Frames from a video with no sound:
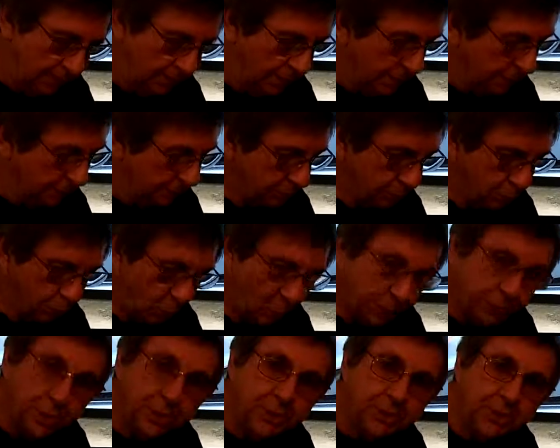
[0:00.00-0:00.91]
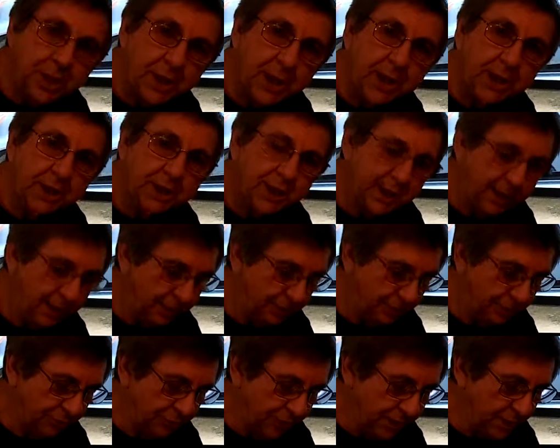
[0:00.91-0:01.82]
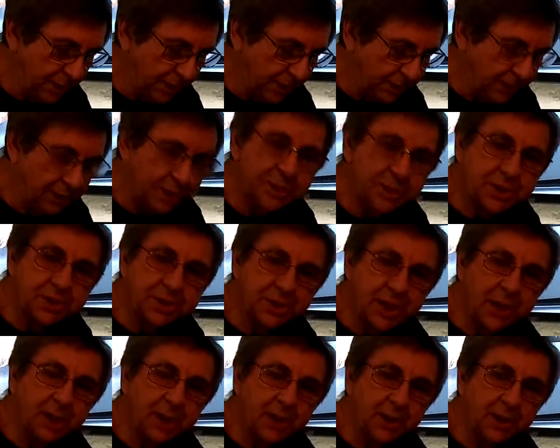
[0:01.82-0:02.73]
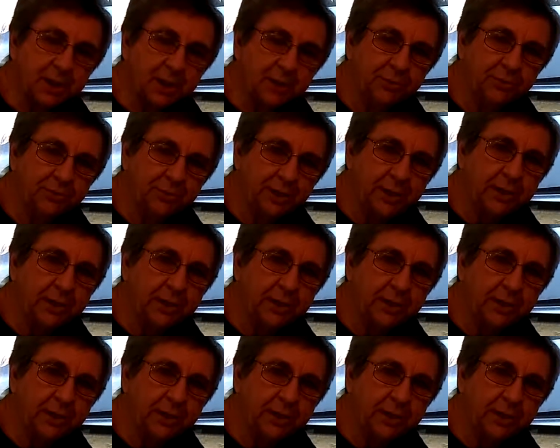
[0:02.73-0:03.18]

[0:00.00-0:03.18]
but what they're saying now, Fiat didn't sell enough